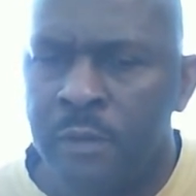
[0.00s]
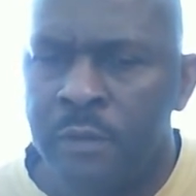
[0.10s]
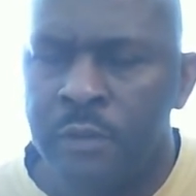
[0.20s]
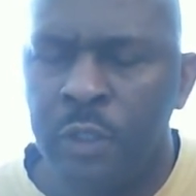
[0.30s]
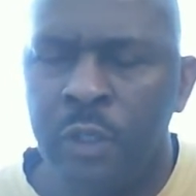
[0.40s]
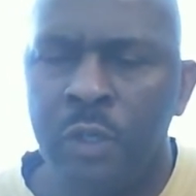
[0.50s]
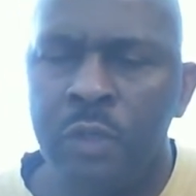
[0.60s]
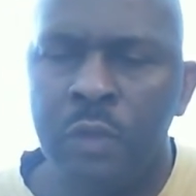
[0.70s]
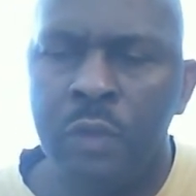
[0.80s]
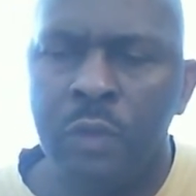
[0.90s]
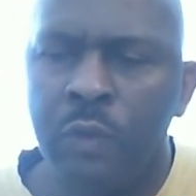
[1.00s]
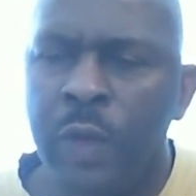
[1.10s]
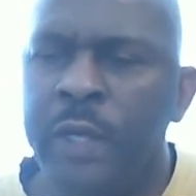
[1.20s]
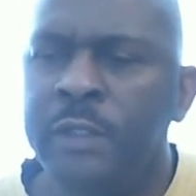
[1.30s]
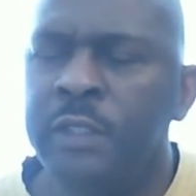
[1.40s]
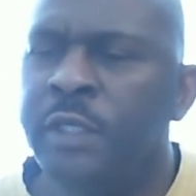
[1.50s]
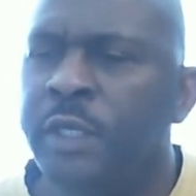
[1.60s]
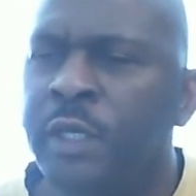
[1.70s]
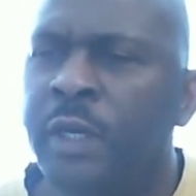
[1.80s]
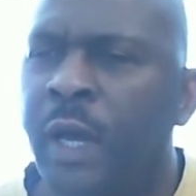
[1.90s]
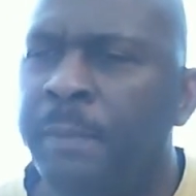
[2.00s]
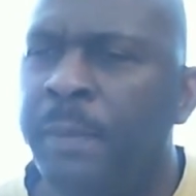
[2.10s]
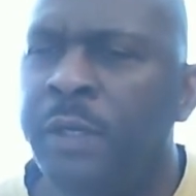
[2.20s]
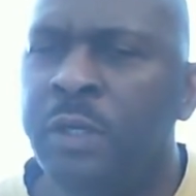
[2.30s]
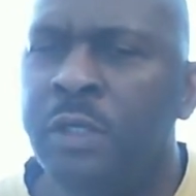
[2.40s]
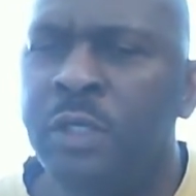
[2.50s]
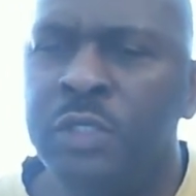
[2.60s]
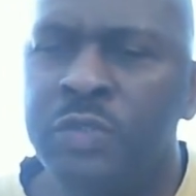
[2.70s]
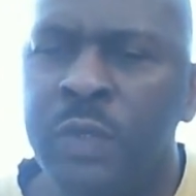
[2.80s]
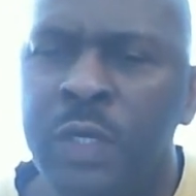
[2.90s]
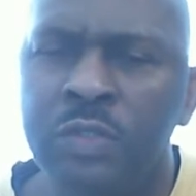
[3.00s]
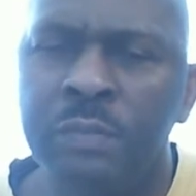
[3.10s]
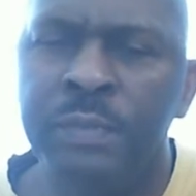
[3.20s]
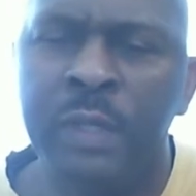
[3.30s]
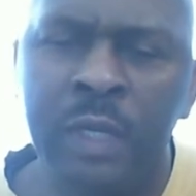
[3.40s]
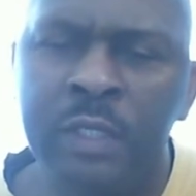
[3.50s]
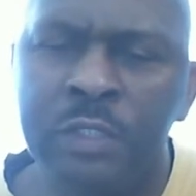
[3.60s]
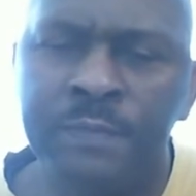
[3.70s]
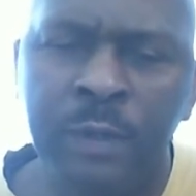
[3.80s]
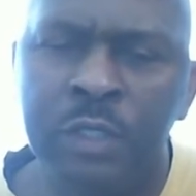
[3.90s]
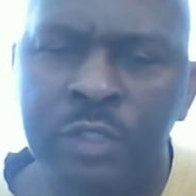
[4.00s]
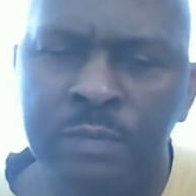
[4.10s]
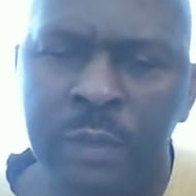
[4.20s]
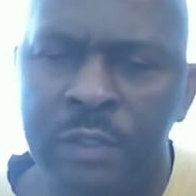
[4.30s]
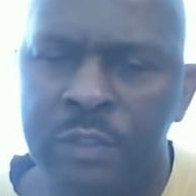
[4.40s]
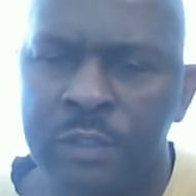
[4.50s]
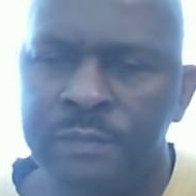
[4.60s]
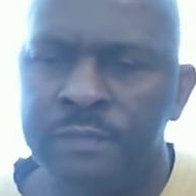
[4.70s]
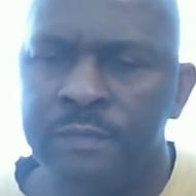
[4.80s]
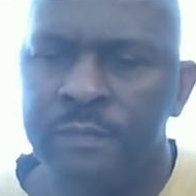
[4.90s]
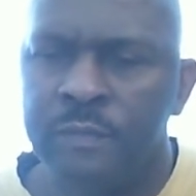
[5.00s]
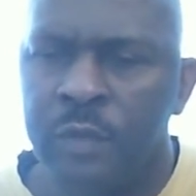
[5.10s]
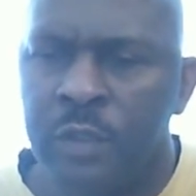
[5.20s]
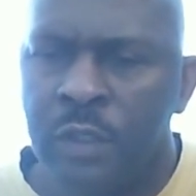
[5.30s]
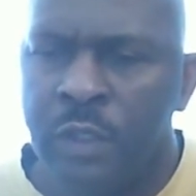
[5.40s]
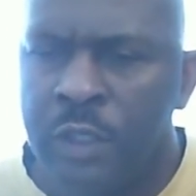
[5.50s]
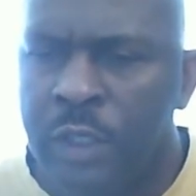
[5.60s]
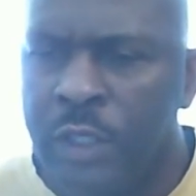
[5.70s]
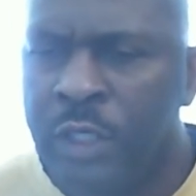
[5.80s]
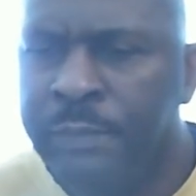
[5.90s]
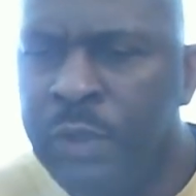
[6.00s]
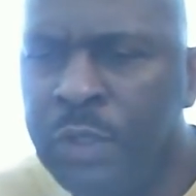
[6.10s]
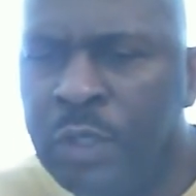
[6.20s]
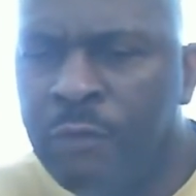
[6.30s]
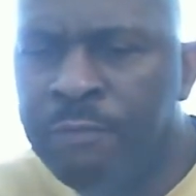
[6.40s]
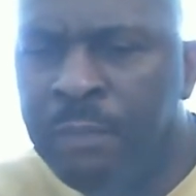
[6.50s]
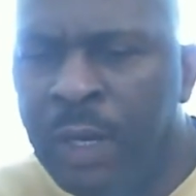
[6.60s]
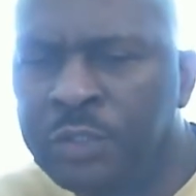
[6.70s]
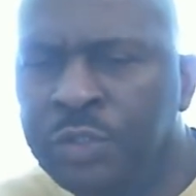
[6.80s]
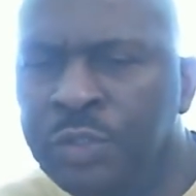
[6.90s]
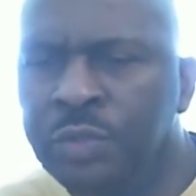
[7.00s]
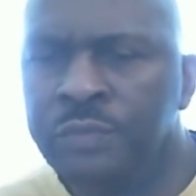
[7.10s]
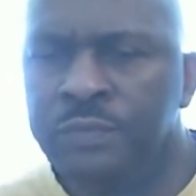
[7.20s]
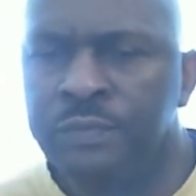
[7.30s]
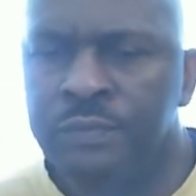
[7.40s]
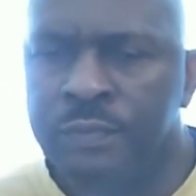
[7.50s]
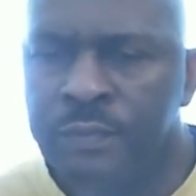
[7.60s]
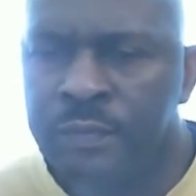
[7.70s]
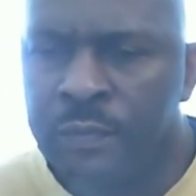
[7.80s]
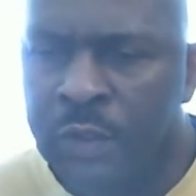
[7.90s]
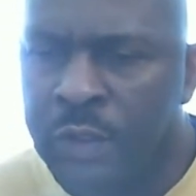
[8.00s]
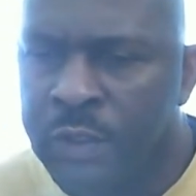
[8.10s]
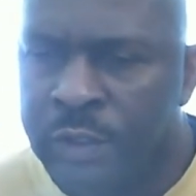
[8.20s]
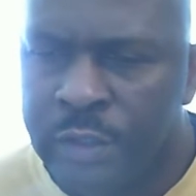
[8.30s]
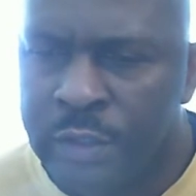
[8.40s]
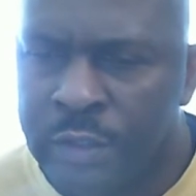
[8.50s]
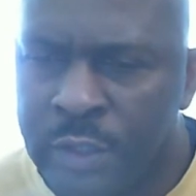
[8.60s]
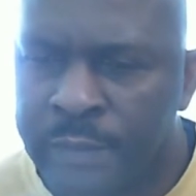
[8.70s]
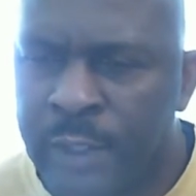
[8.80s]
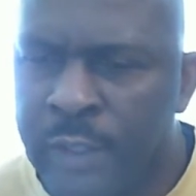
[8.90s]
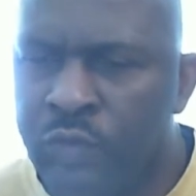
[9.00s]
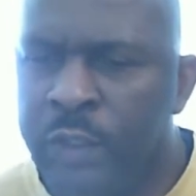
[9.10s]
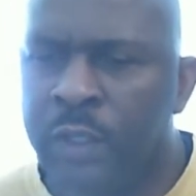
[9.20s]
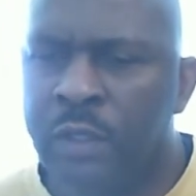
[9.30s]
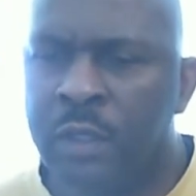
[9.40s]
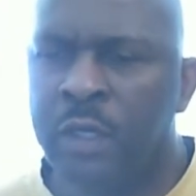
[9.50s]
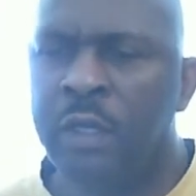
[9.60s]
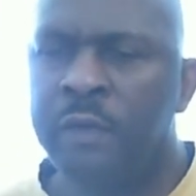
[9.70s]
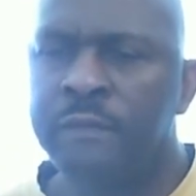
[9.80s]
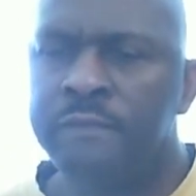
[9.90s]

So, when did he abandon Israel to bear this punishment? In the book of Matthew, chapter 23,